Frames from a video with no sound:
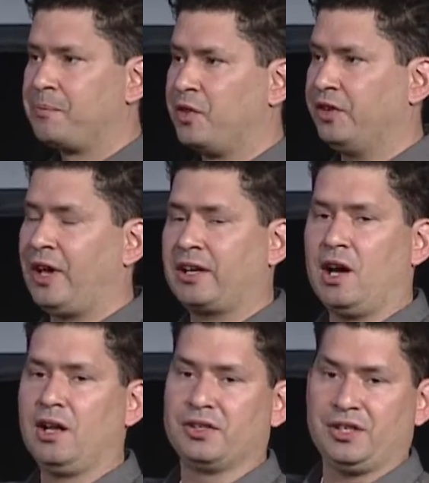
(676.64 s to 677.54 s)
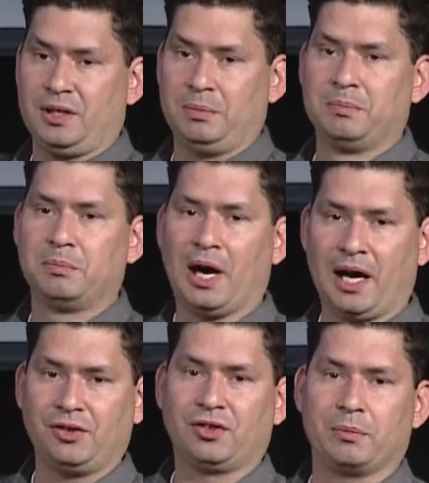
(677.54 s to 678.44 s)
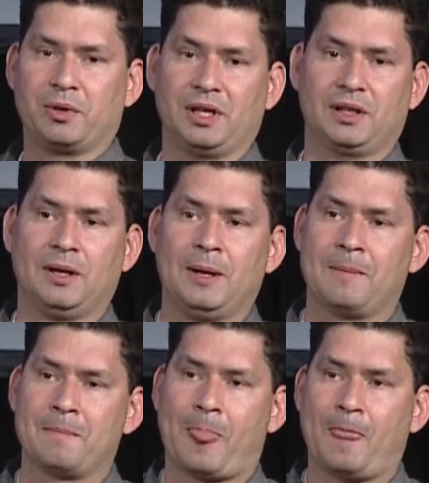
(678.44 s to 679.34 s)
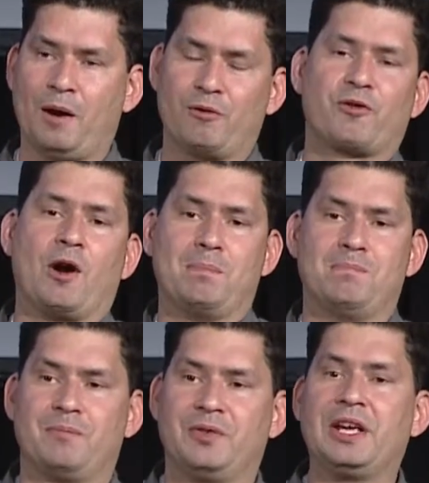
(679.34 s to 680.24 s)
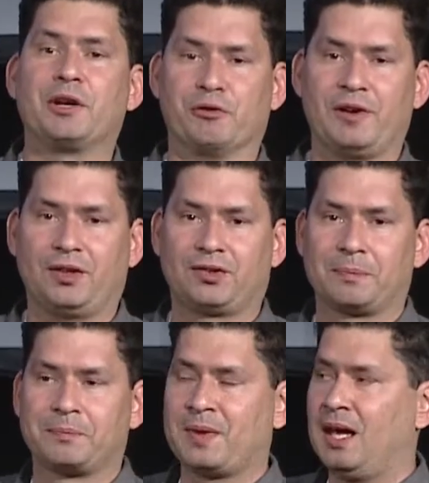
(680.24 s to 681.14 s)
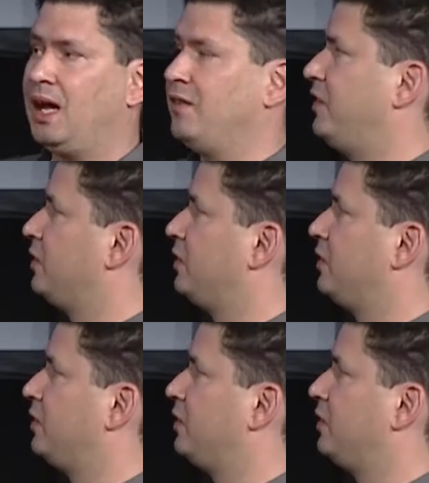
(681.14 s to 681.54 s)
the technology behind something from the interface. And